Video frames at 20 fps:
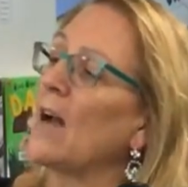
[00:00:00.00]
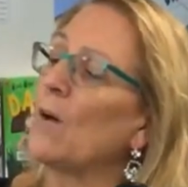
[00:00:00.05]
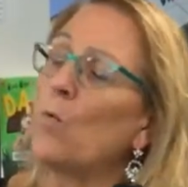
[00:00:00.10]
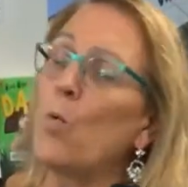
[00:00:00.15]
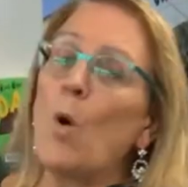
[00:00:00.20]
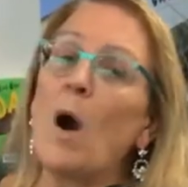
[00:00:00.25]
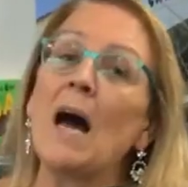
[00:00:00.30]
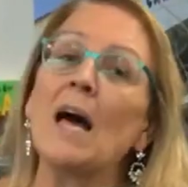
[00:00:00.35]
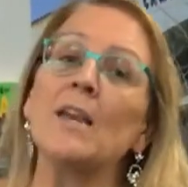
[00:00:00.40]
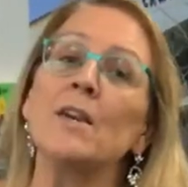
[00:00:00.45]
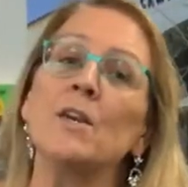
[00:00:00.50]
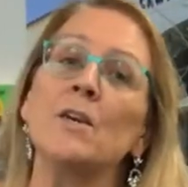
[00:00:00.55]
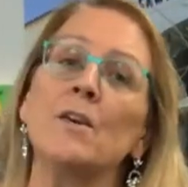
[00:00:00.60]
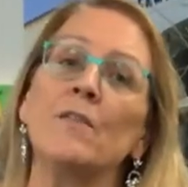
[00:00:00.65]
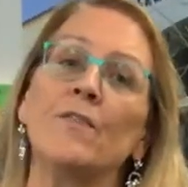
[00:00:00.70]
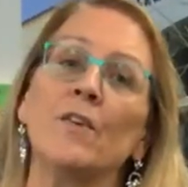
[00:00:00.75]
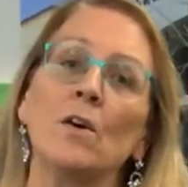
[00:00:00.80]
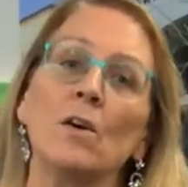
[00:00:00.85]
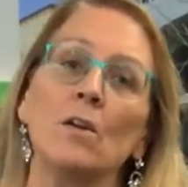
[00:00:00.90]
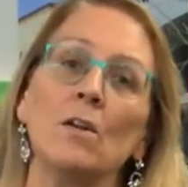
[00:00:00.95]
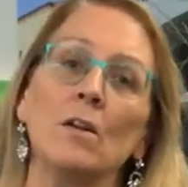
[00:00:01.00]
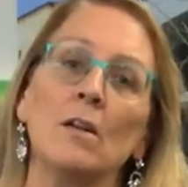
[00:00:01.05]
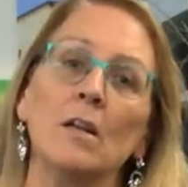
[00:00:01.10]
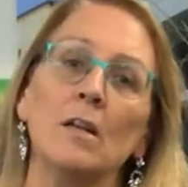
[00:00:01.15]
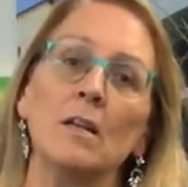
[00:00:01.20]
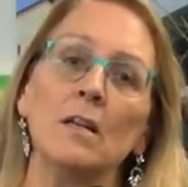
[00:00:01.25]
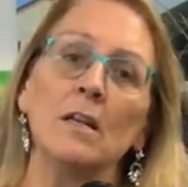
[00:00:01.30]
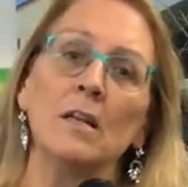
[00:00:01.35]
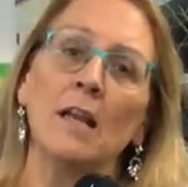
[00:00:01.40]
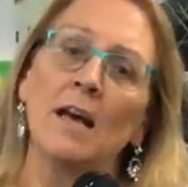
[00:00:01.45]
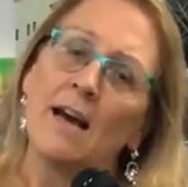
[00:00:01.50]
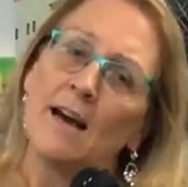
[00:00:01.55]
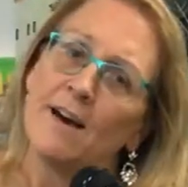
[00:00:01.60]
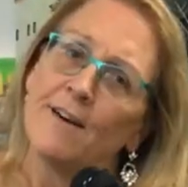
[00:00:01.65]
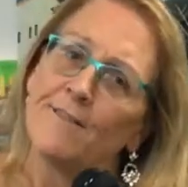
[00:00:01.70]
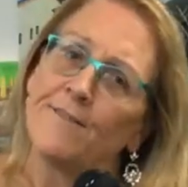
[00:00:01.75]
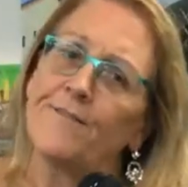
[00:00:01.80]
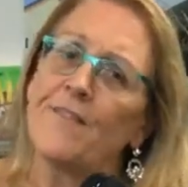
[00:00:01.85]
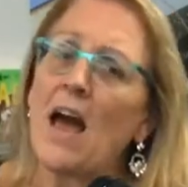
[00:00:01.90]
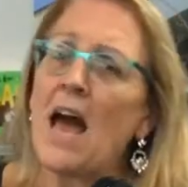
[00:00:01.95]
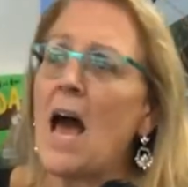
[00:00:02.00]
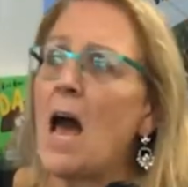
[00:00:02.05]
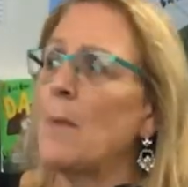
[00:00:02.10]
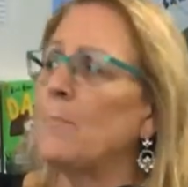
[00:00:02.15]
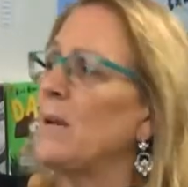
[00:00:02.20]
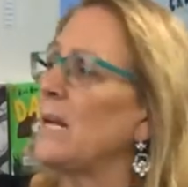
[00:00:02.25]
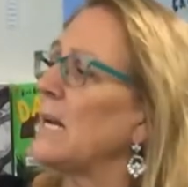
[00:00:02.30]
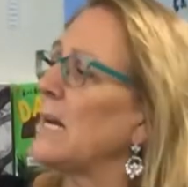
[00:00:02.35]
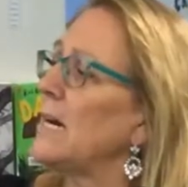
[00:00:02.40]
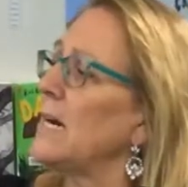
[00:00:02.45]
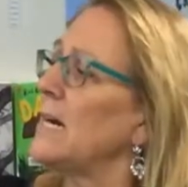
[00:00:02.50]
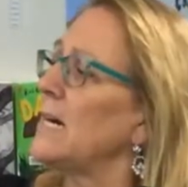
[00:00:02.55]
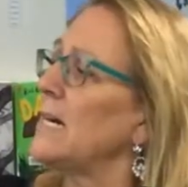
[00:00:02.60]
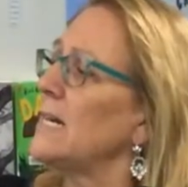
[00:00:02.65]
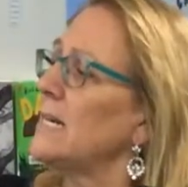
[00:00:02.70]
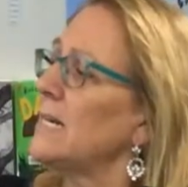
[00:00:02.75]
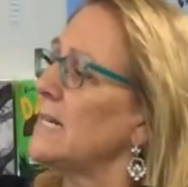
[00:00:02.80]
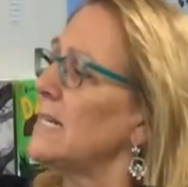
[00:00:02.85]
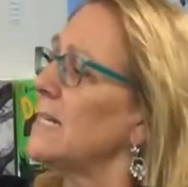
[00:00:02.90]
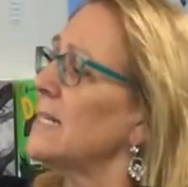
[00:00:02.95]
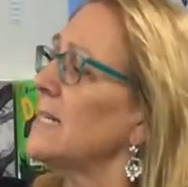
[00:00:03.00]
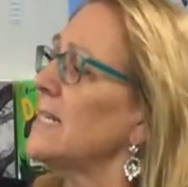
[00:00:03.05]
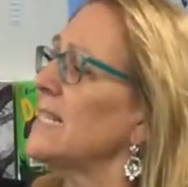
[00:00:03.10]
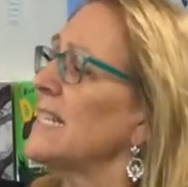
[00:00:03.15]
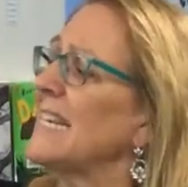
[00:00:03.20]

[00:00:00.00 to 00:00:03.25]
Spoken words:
wonderful, fabulous,